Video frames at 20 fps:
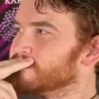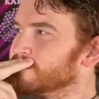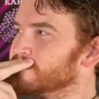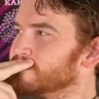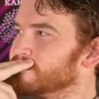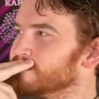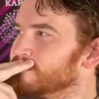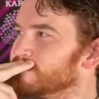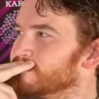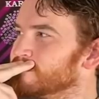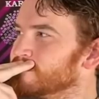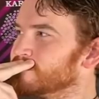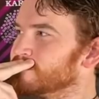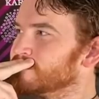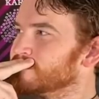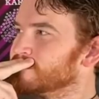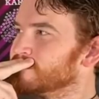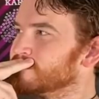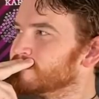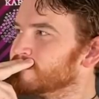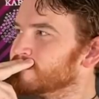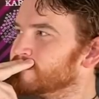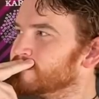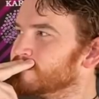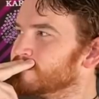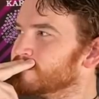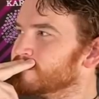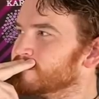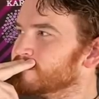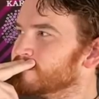
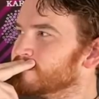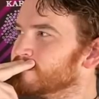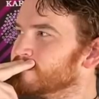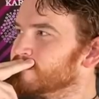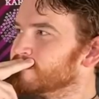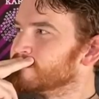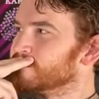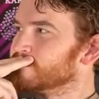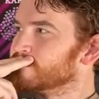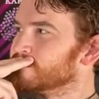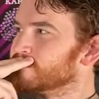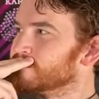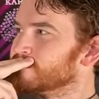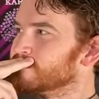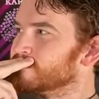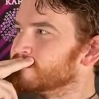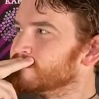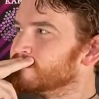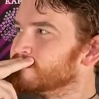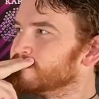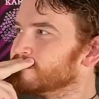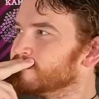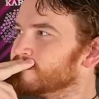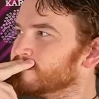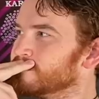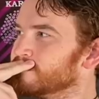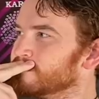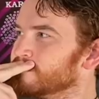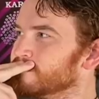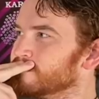
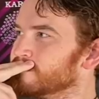[no speech]